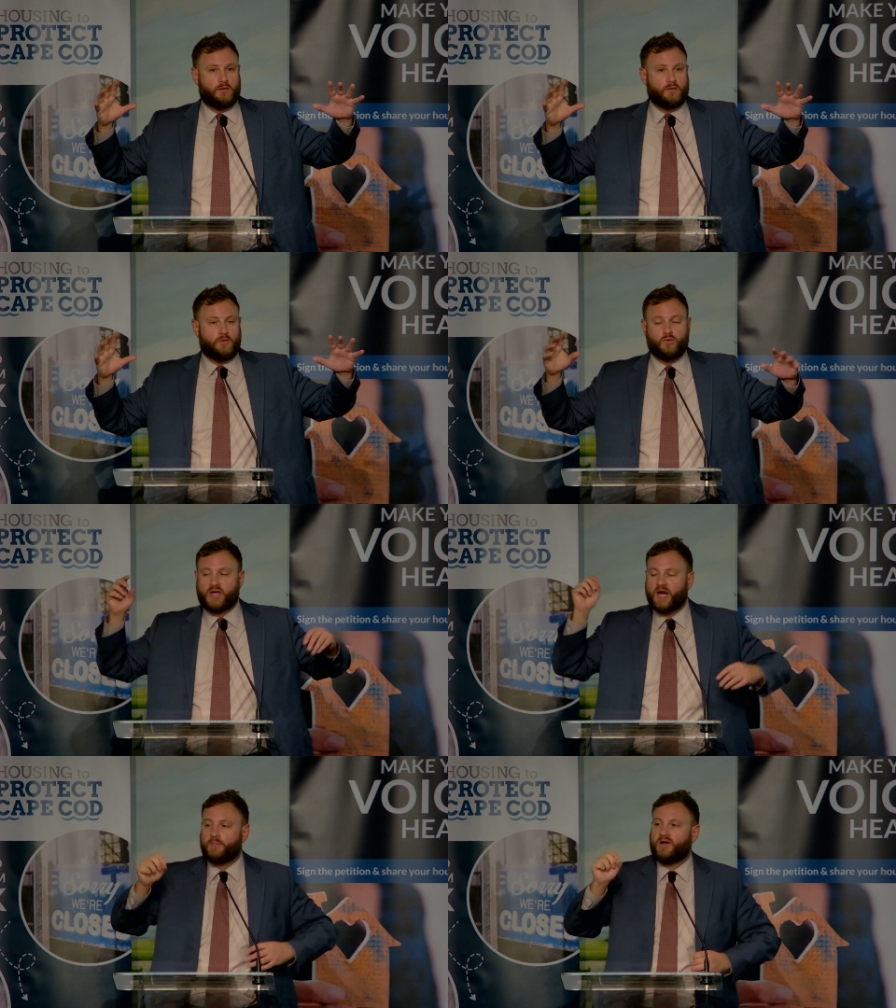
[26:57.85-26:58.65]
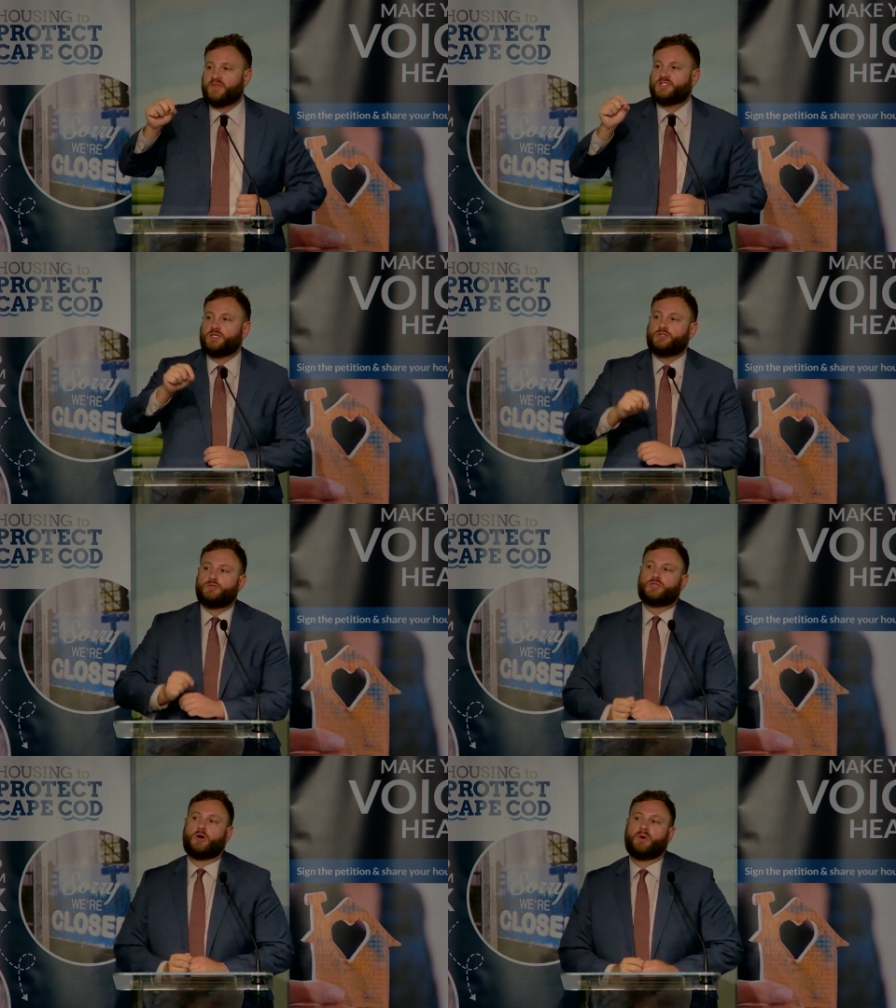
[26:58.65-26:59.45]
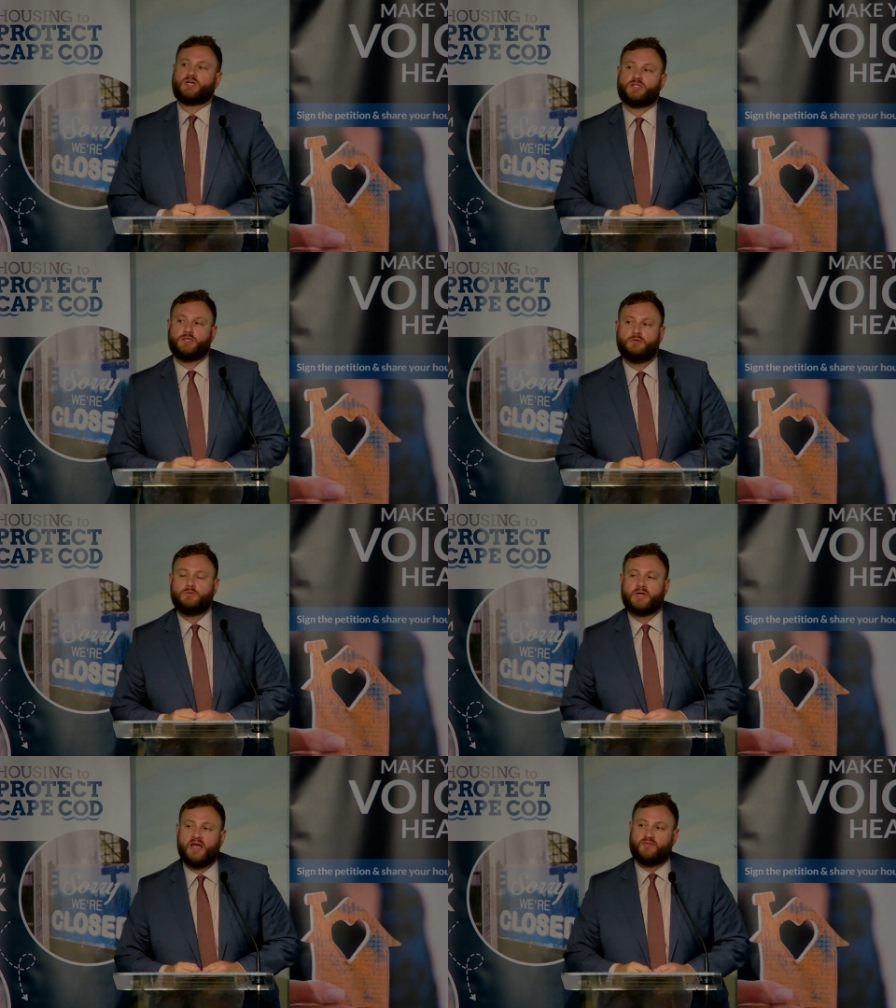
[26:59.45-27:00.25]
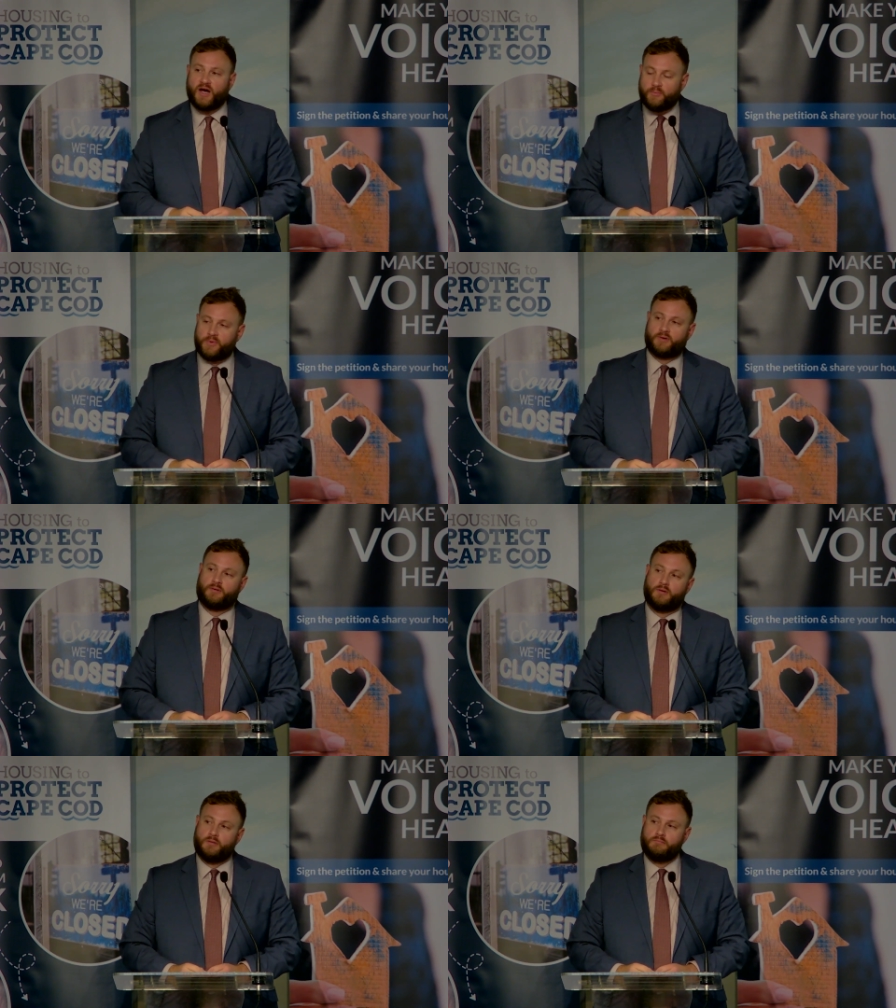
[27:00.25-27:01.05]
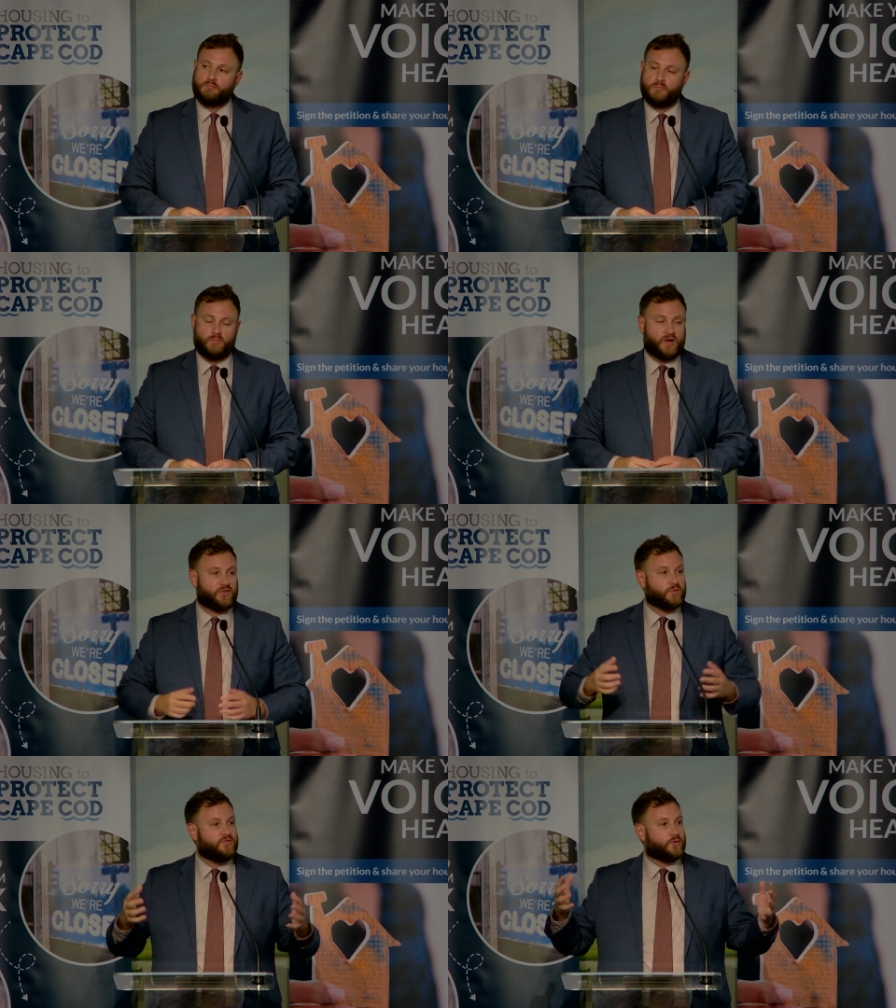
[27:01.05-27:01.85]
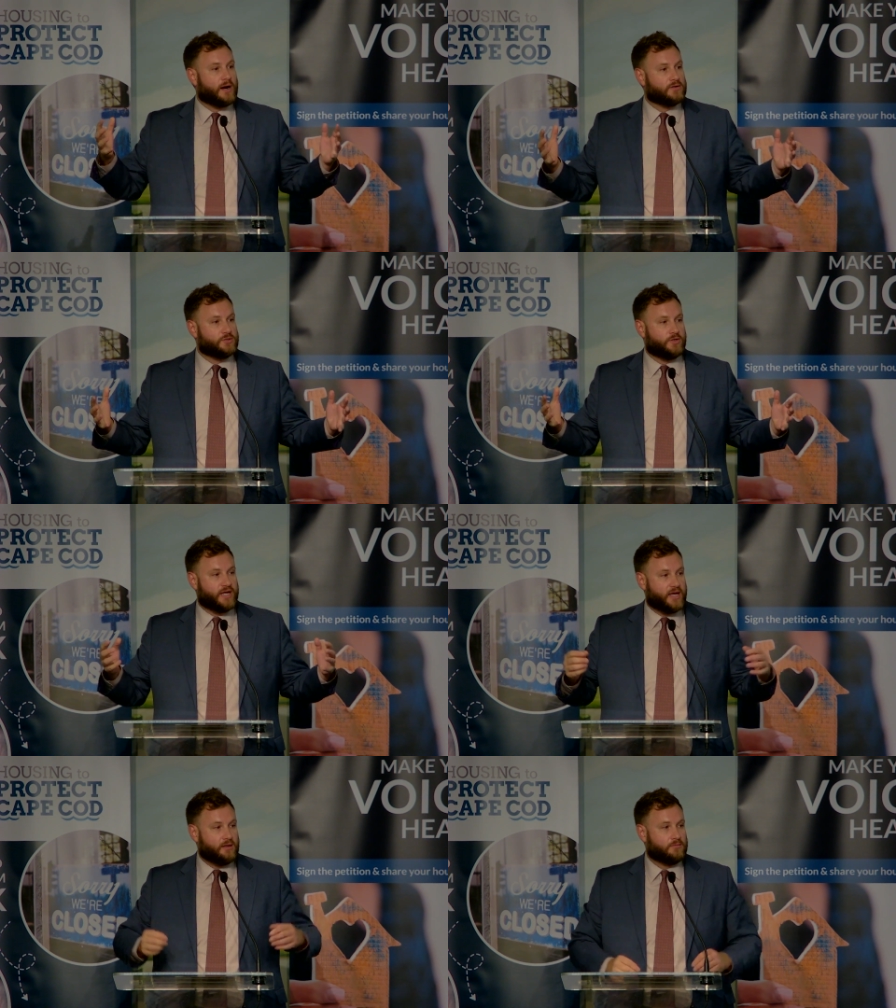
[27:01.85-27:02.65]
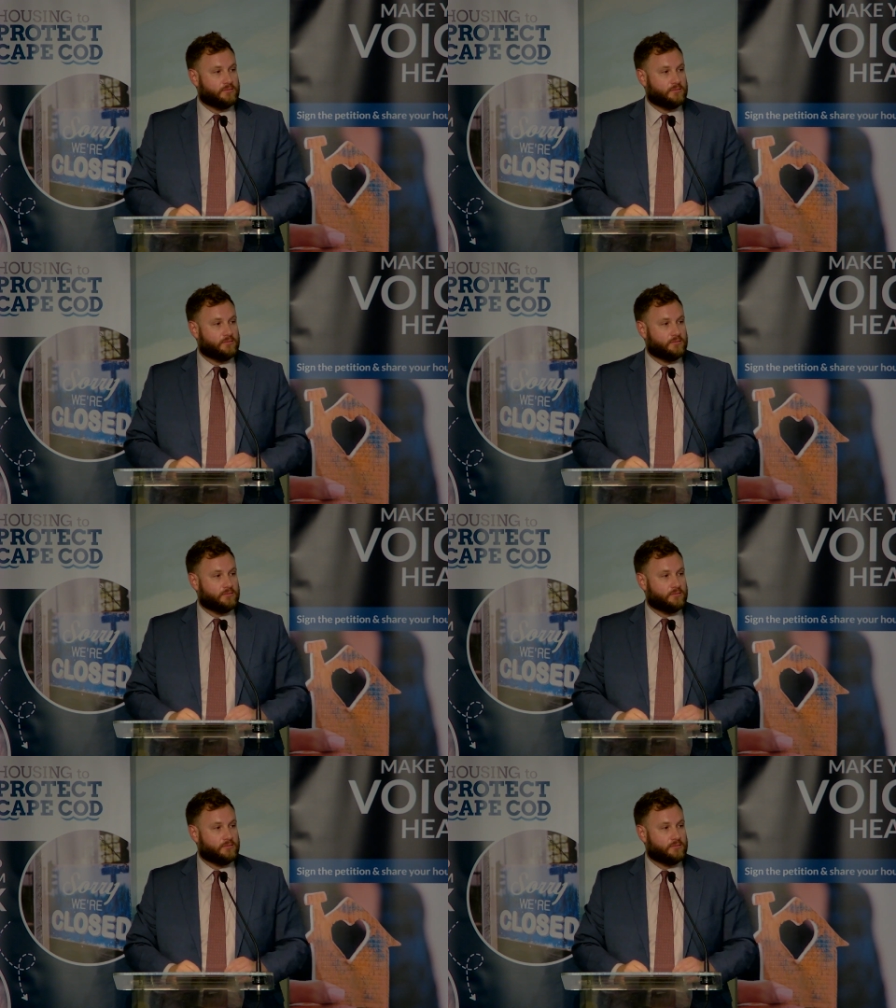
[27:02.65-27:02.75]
Who care about this issue so much that you gave up about 3-4 hours of your day,